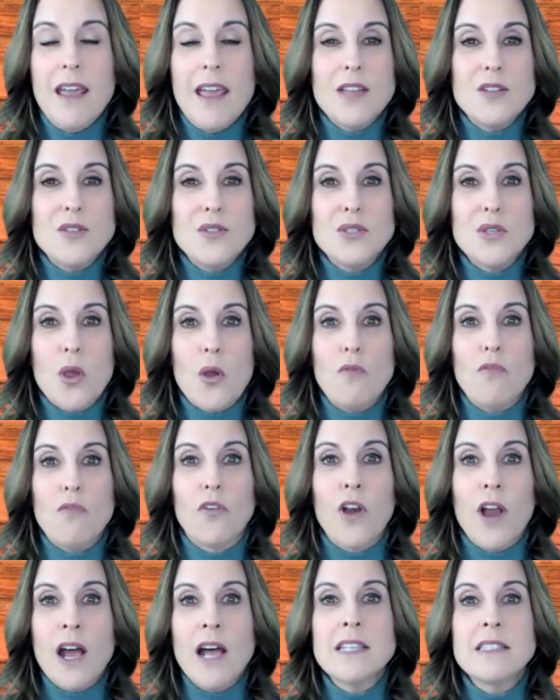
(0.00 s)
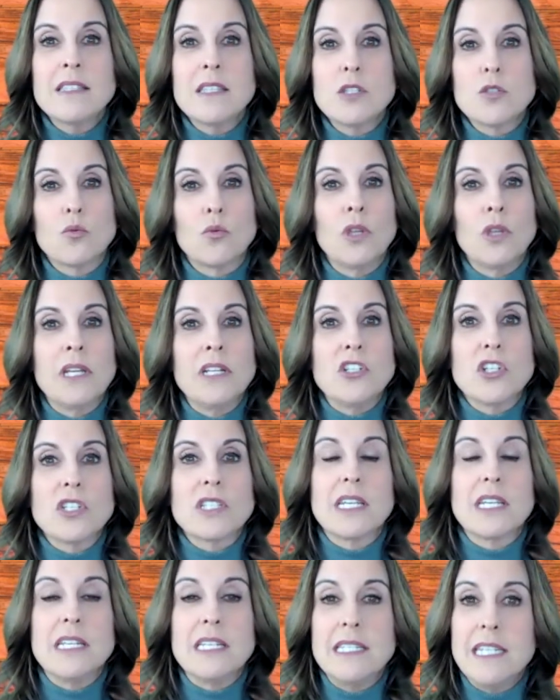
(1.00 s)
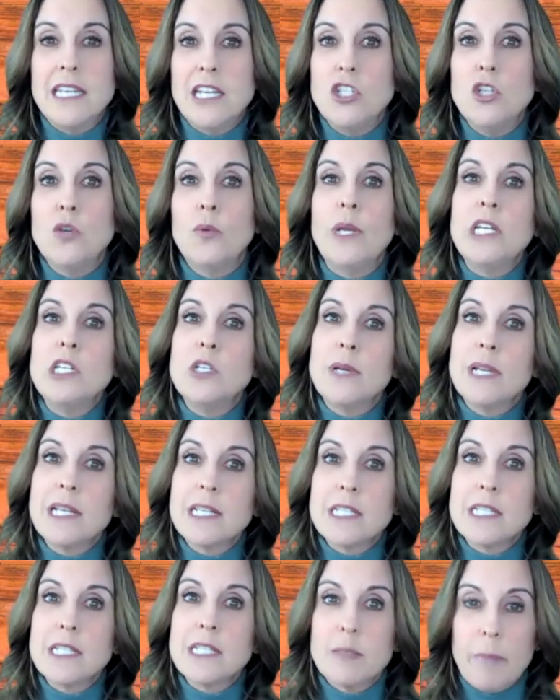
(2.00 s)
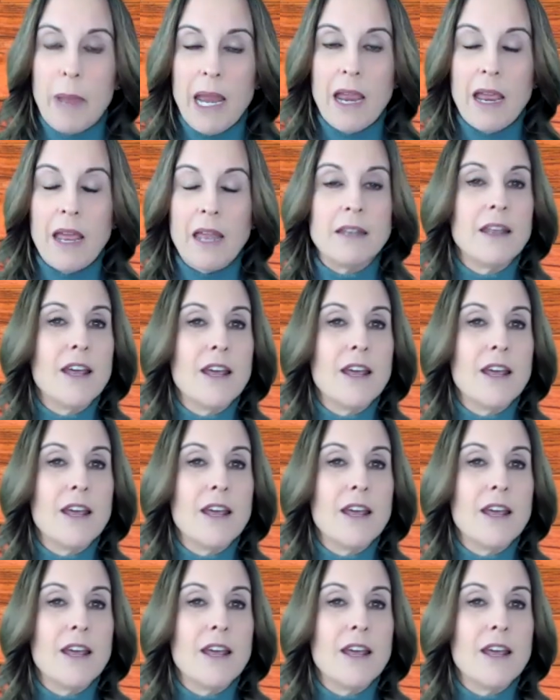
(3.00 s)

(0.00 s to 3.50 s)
And so for us, it's really just continuing to expand,